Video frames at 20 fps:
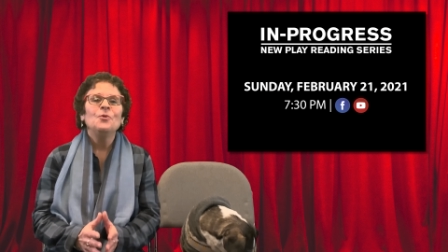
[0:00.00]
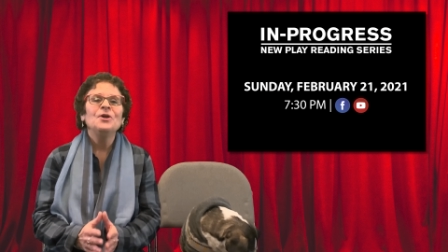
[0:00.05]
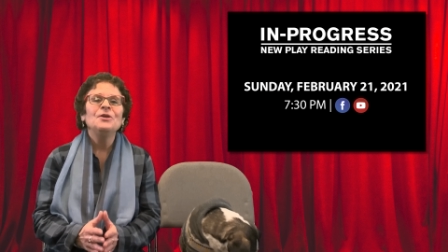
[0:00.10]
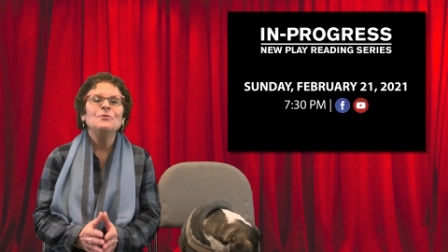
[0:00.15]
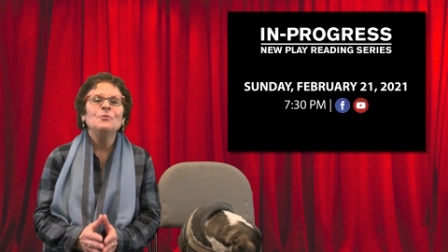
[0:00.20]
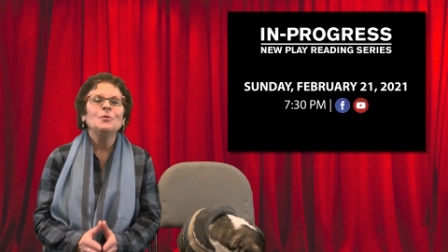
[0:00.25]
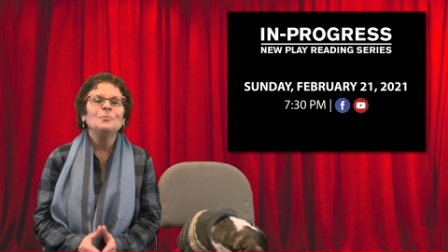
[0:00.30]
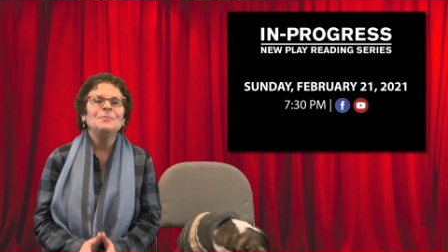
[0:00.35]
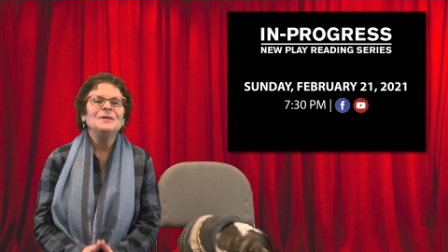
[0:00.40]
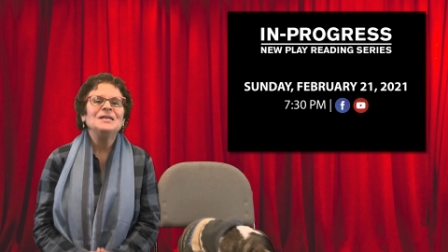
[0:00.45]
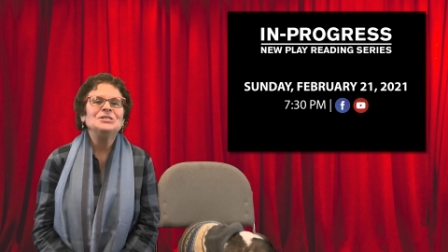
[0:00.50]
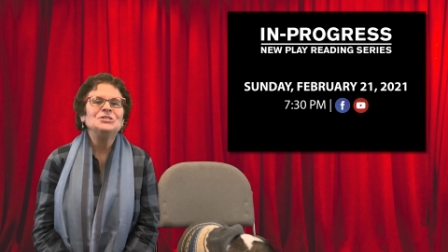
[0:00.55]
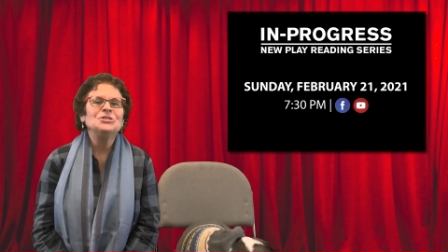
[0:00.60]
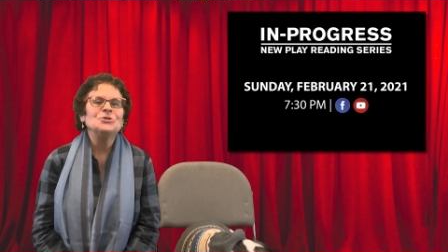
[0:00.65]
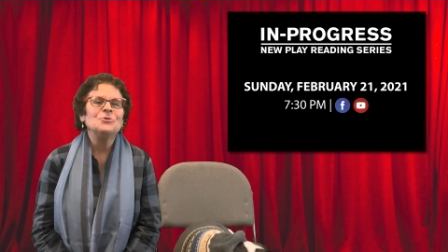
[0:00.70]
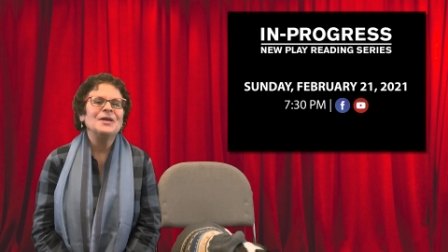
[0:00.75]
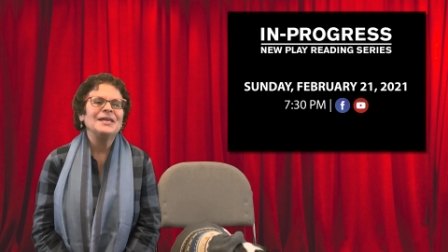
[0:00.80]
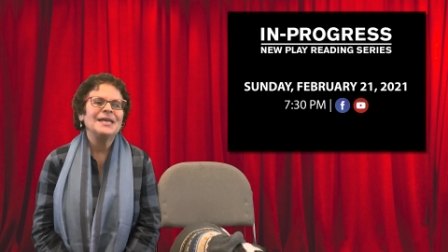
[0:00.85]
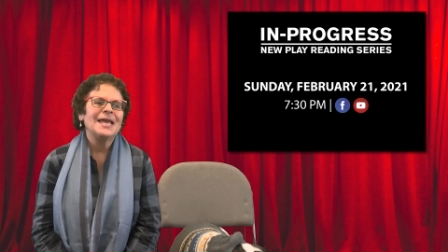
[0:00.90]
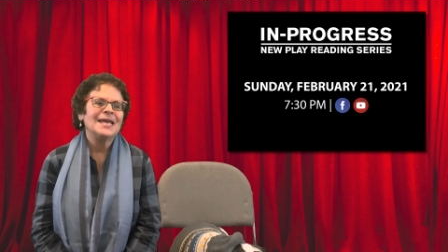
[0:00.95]
we will be
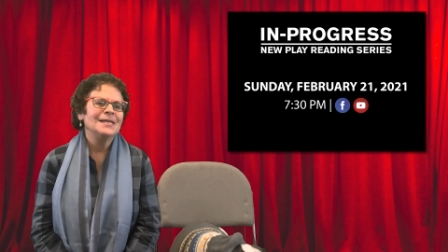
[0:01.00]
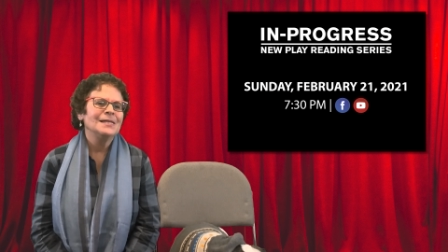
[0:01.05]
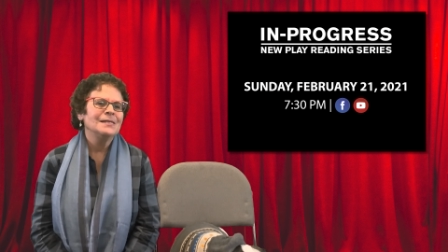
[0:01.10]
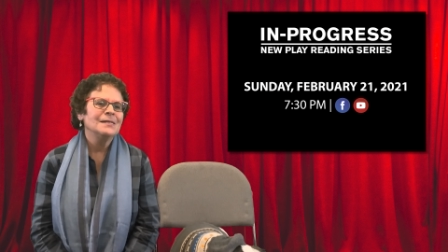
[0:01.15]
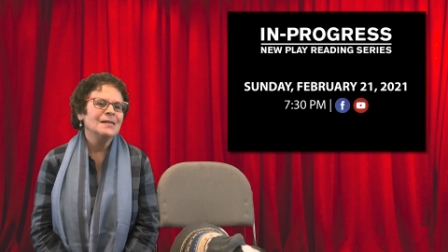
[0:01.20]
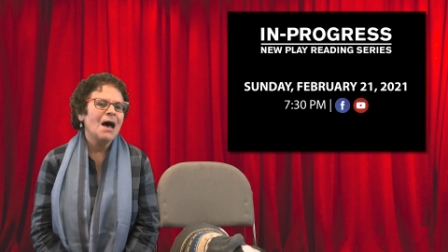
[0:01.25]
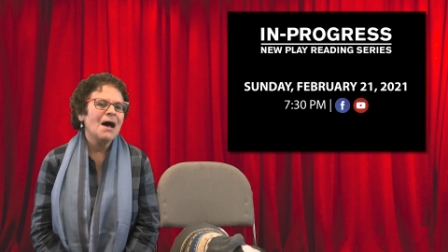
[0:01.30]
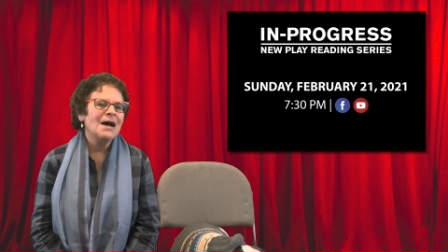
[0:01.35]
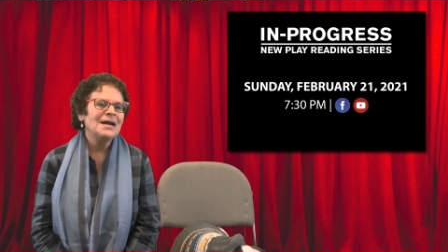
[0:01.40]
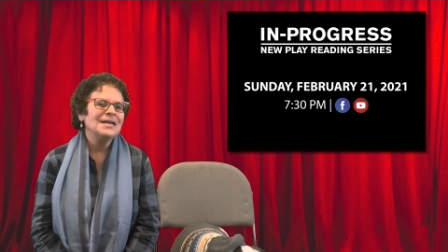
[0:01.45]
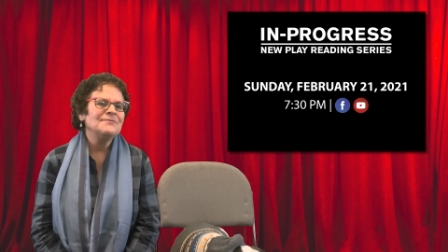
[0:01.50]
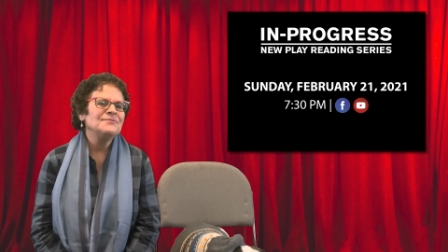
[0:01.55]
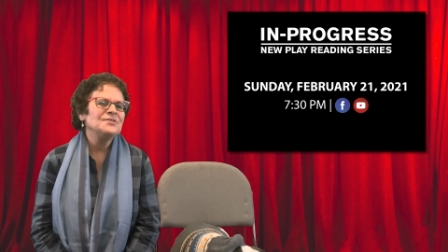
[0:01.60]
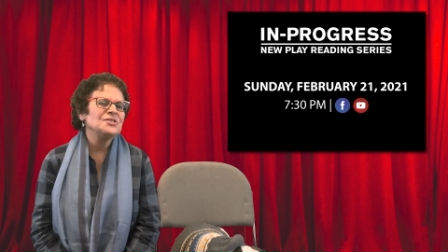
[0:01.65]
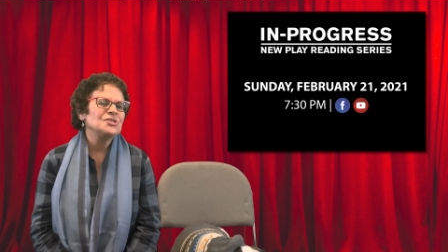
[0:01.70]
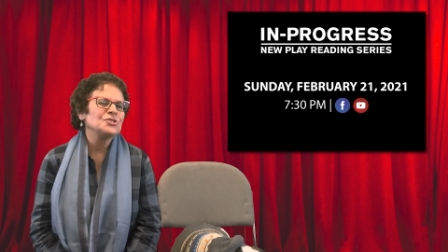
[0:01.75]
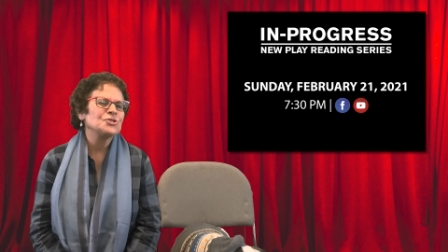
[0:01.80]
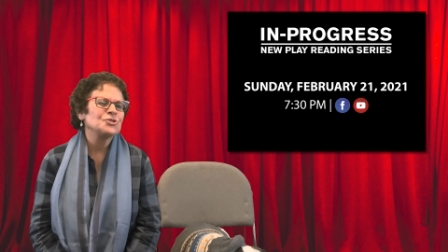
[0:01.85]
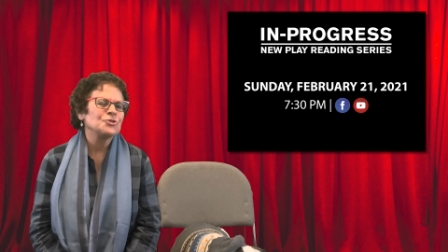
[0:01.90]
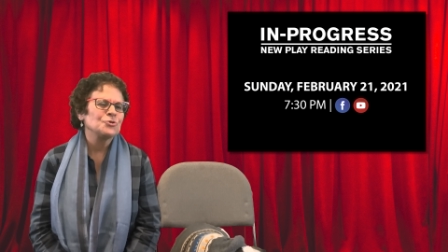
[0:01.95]
doing a
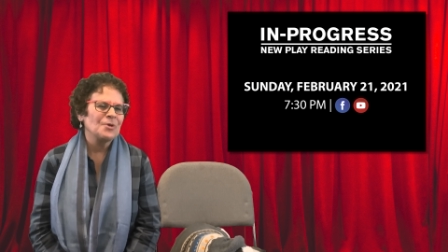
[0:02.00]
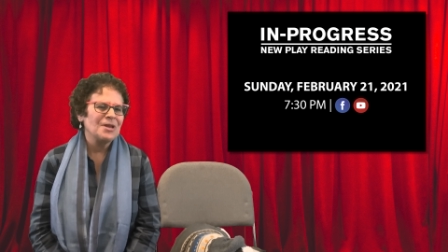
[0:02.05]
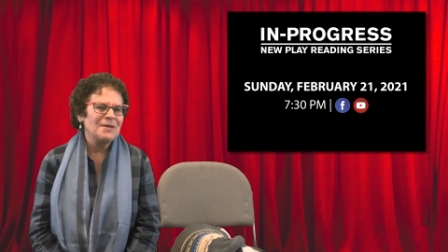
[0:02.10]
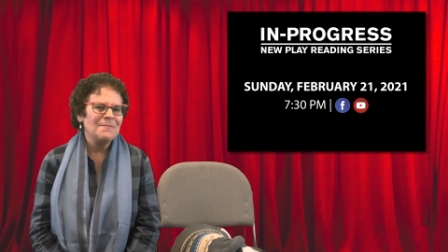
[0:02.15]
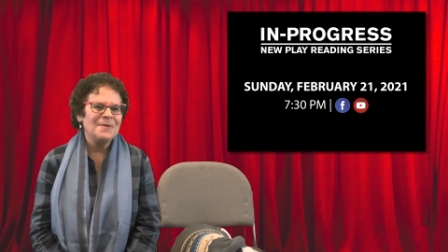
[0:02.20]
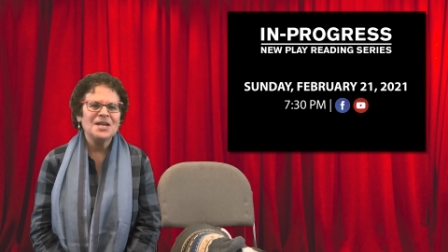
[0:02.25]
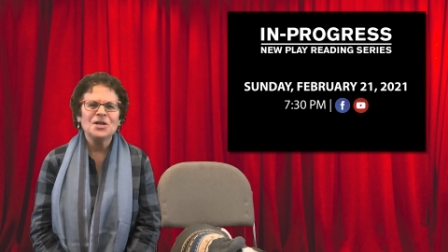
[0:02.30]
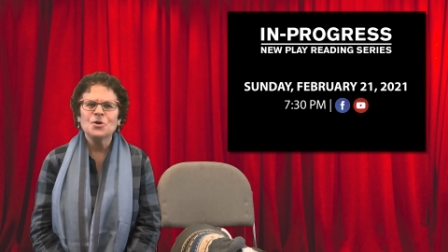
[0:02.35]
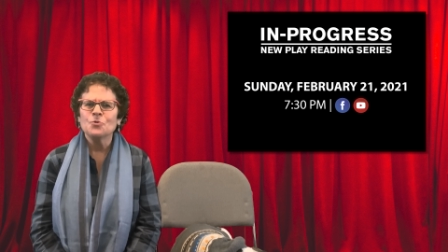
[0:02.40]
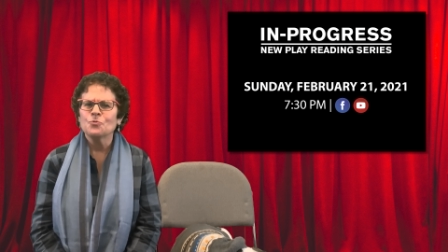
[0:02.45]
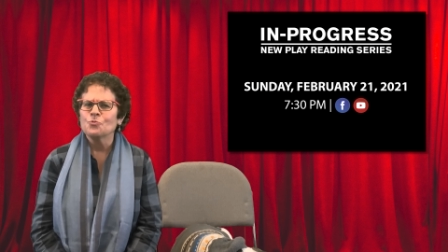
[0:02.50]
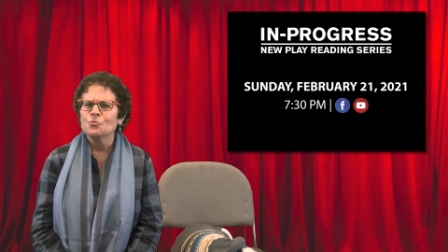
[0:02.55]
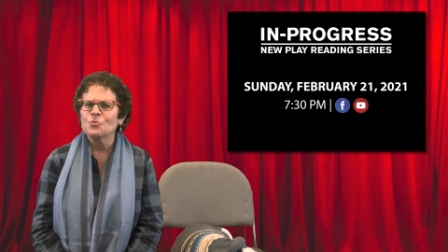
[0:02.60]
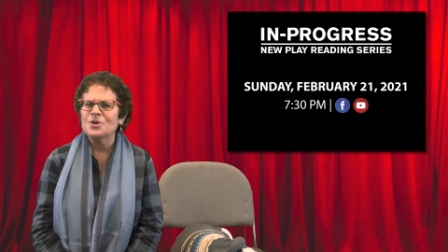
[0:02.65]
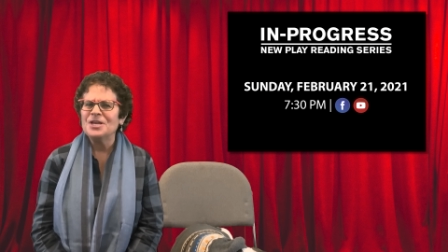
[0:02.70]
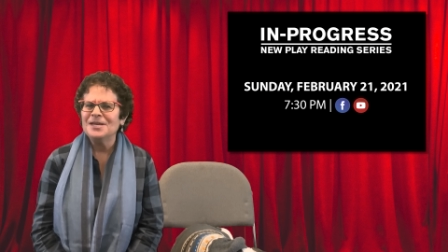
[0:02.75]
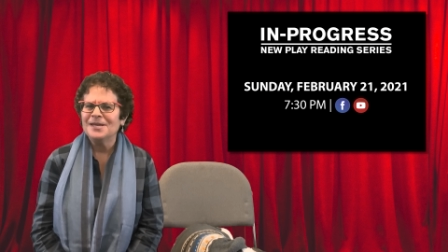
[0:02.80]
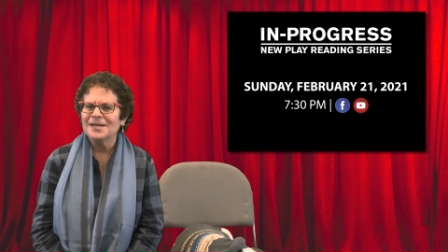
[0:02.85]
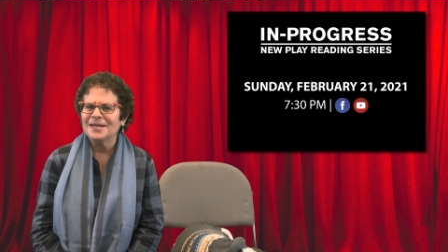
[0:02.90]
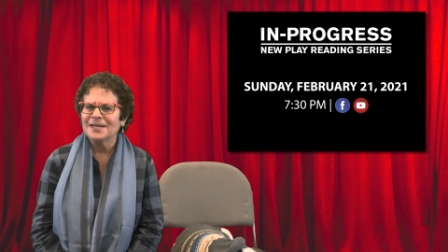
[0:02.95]
live streaming
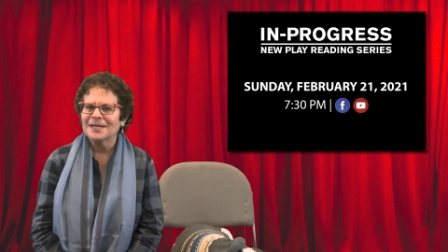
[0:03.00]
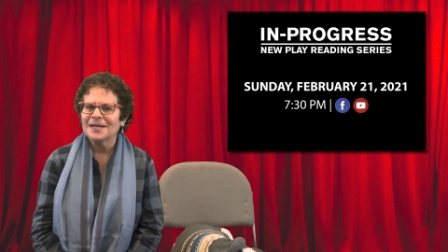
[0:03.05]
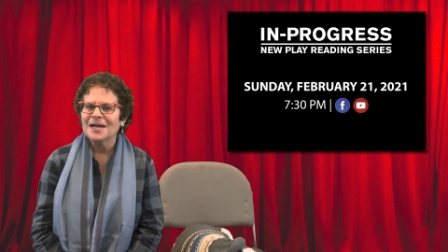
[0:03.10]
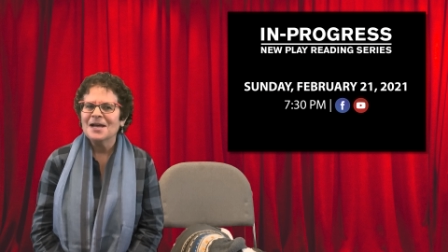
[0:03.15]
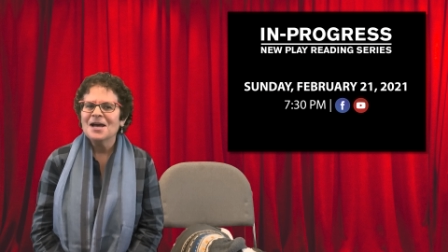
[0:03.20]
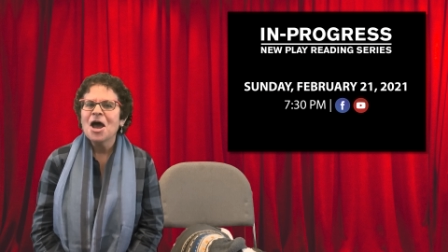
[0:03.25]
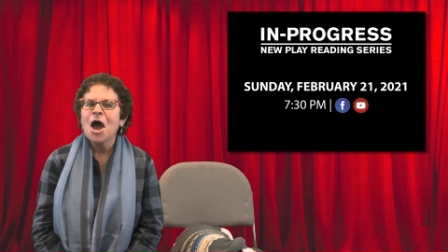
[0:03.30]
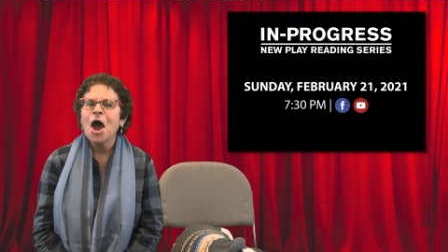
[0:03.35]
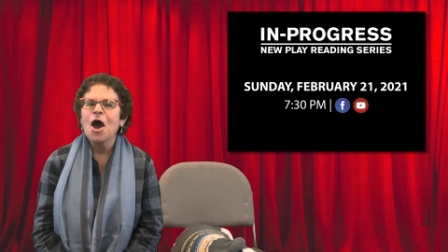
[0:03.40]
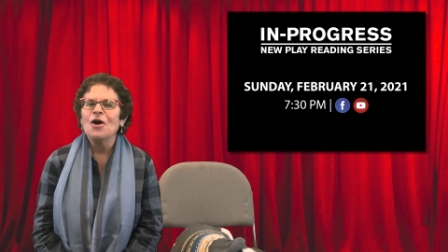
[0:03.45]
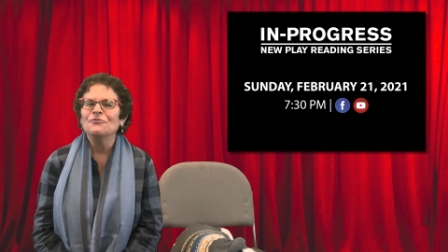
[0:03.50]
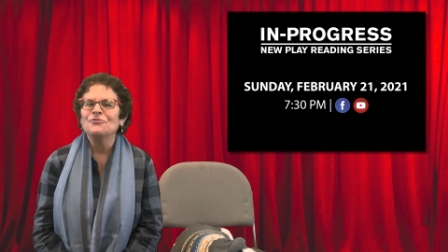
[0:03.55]
reading